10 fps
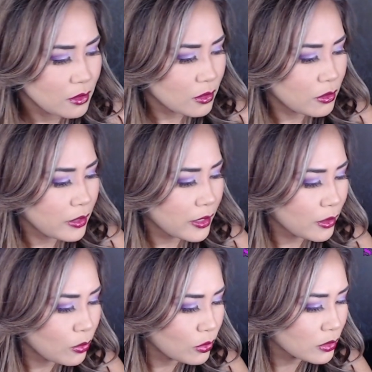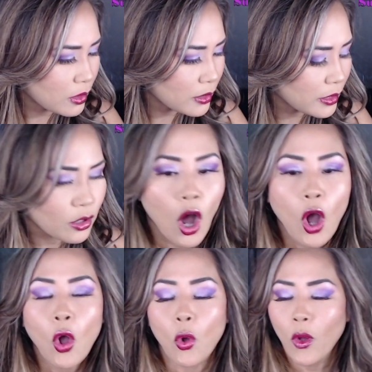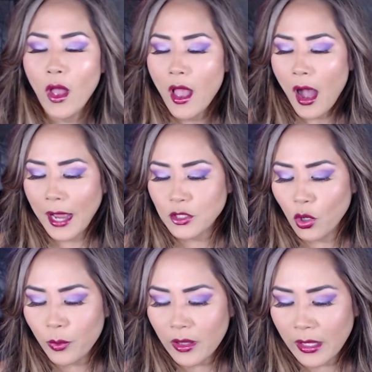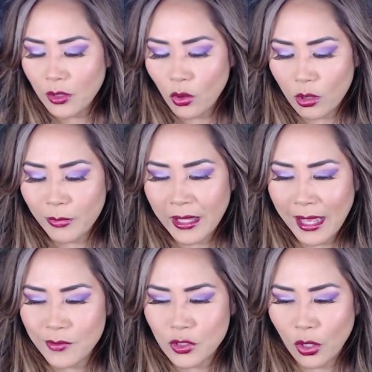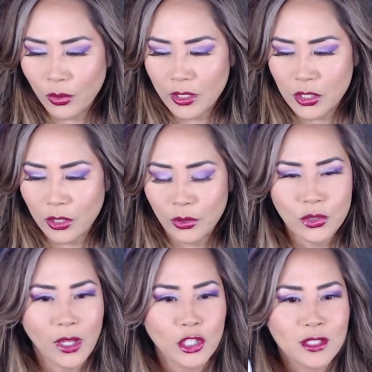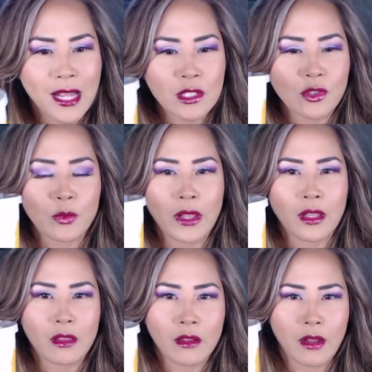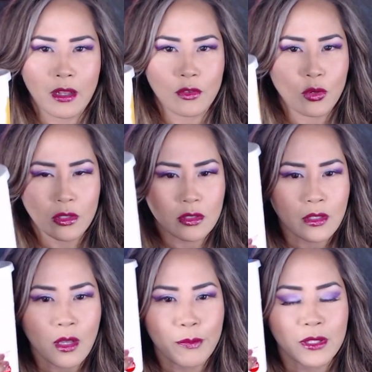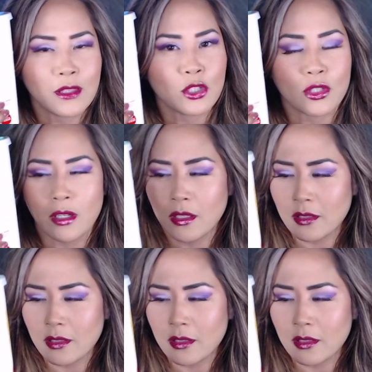Okay, hold on here. Oh, I don't really normally have soda too, so I just asked her regular, and of course, look how big this shit is.